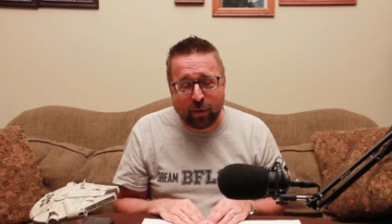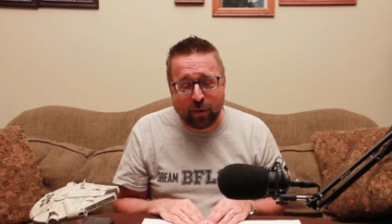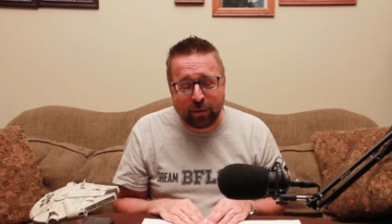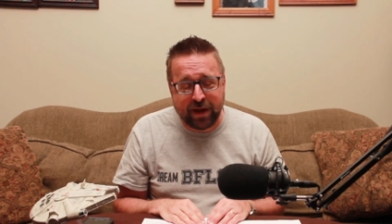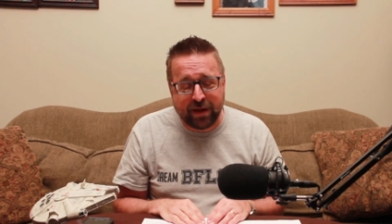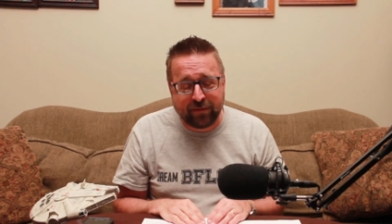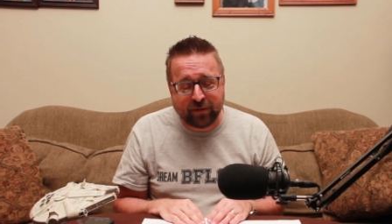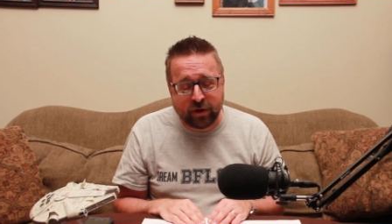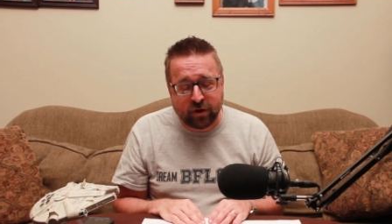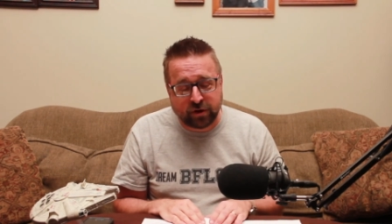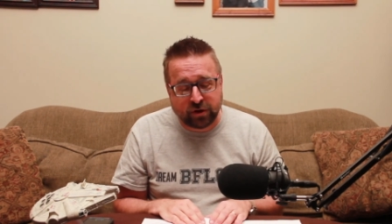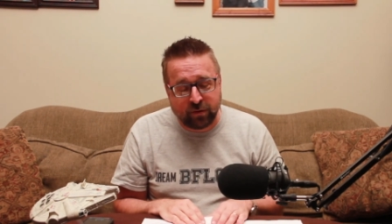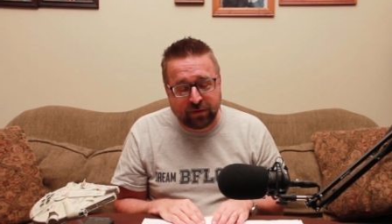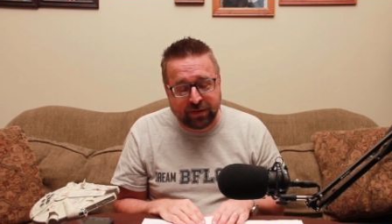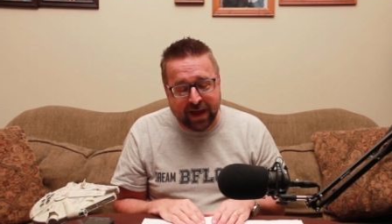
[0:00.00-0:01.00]
You know, when we hit
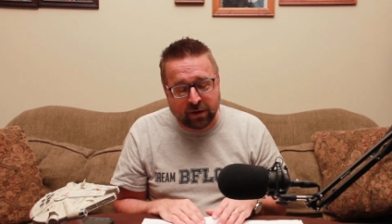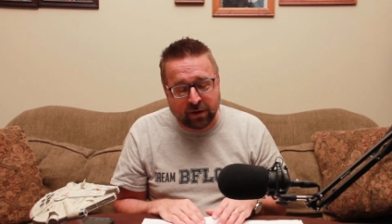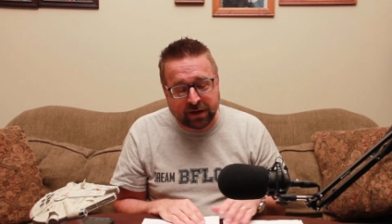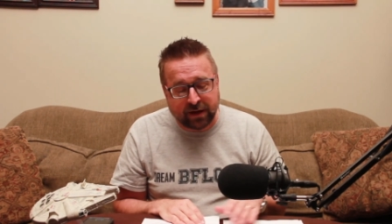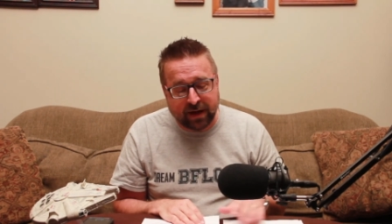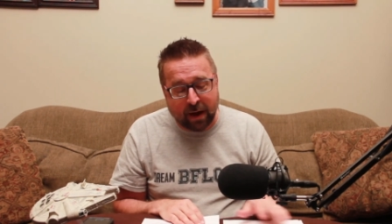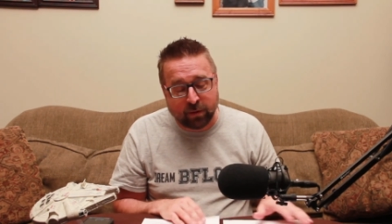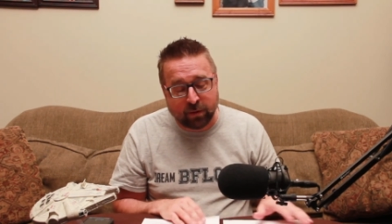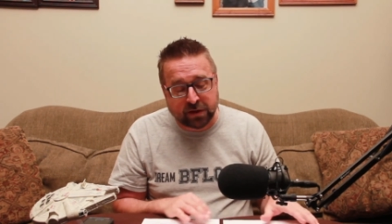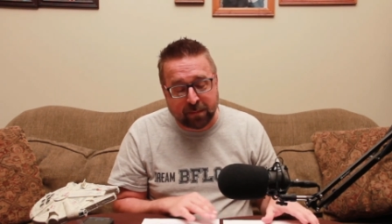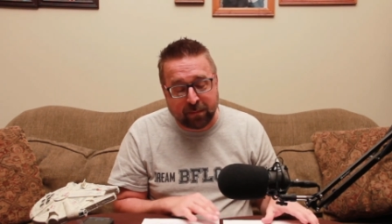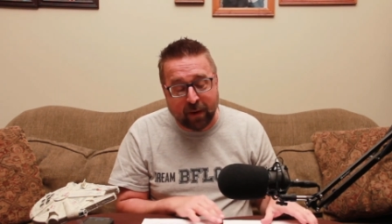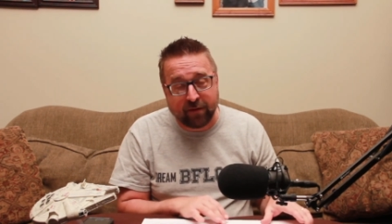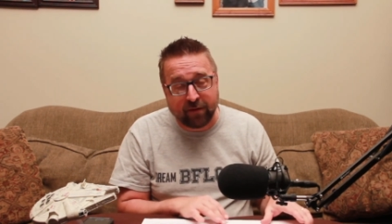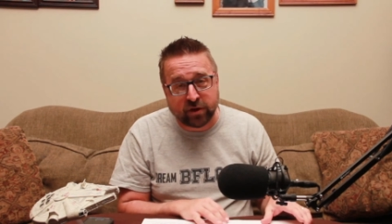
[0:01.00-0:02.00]
the year 2000, I
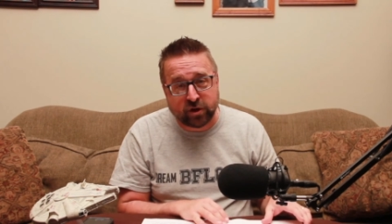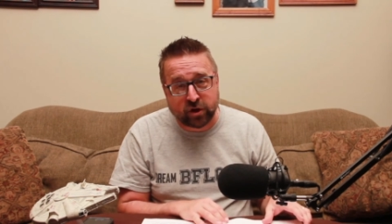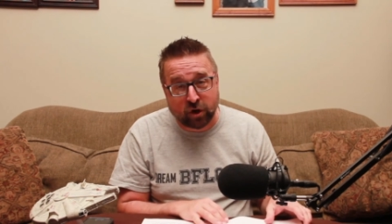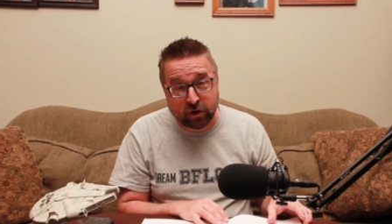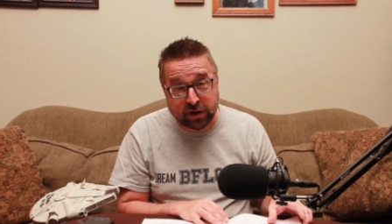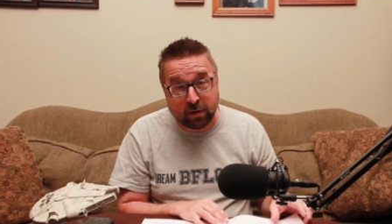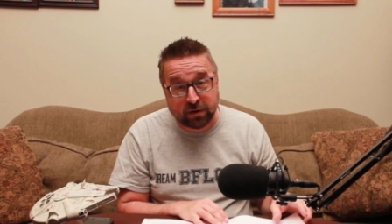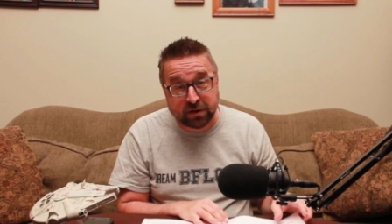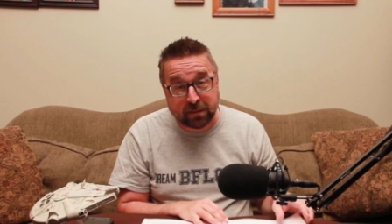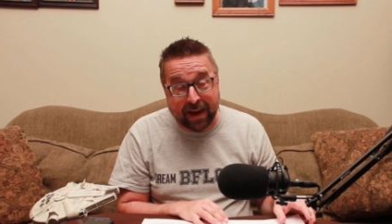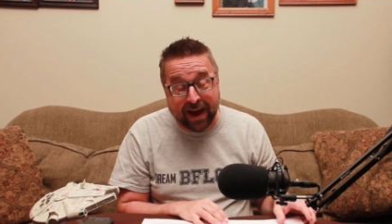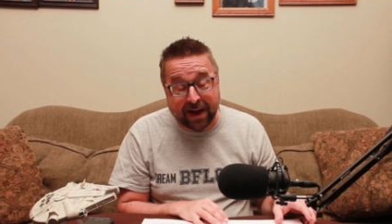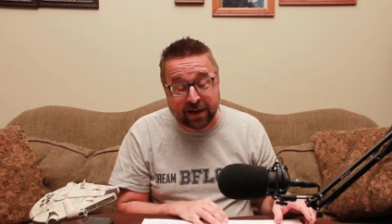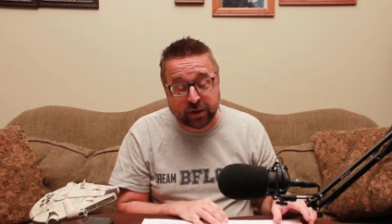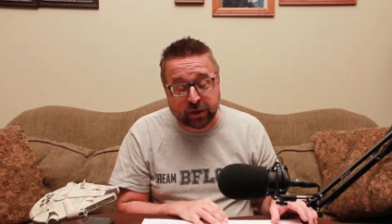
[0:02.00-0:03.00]
was a part of the church, I
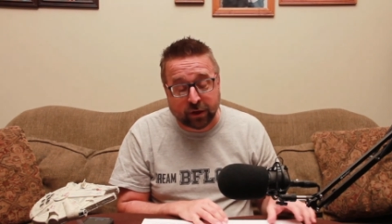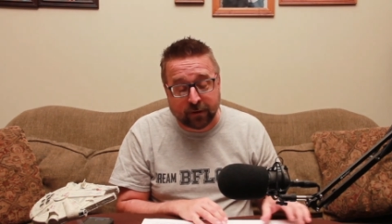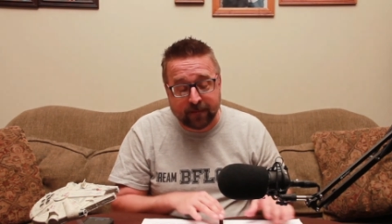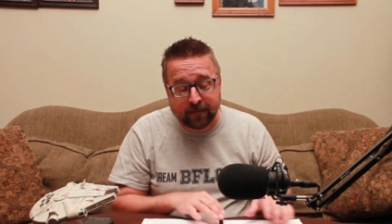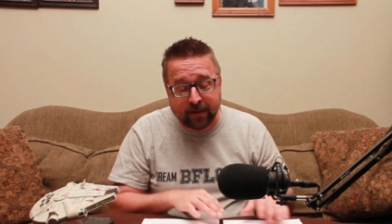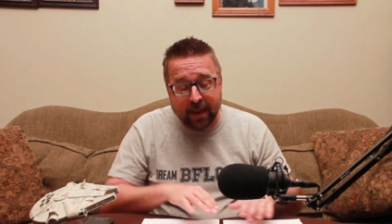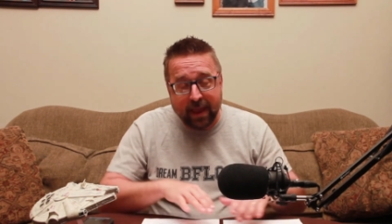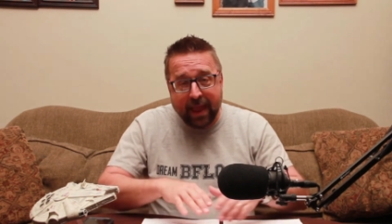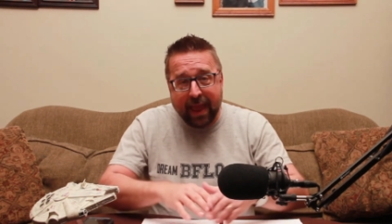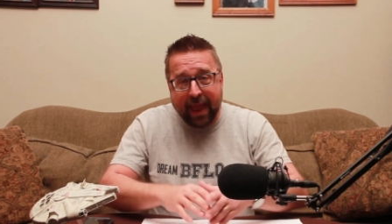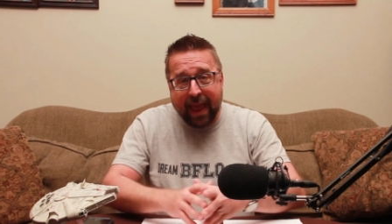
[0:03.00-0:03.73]
was a pastor,